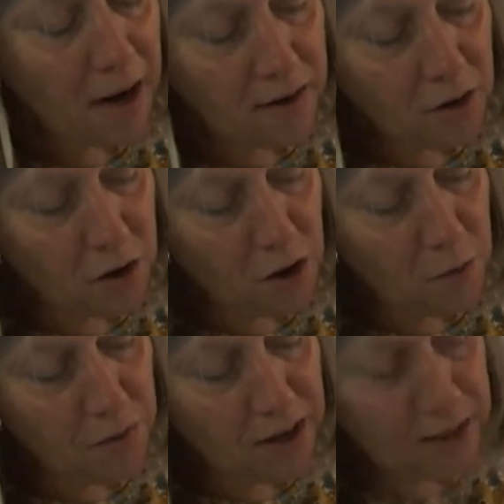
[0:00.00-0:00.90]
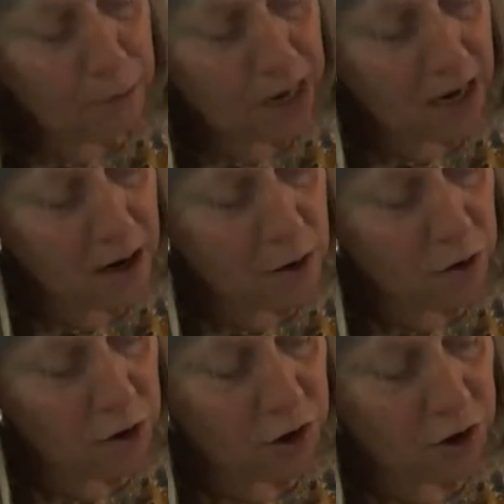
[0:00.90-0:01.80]
I'm going to do with this
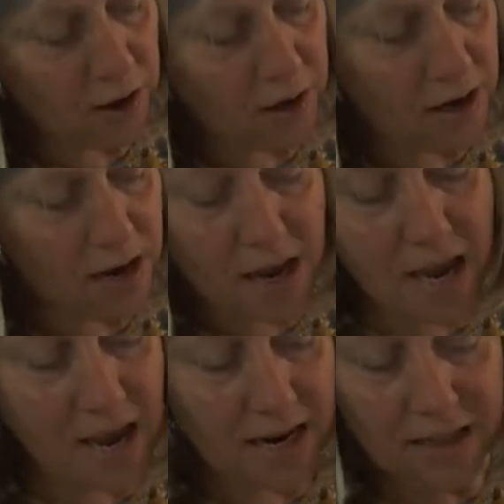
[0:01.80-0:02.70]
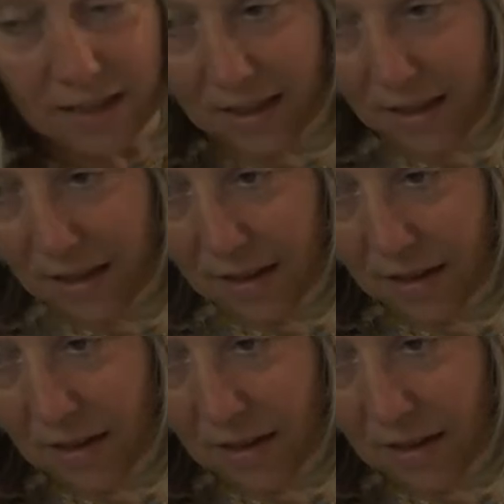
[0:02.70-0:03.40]
pincushion is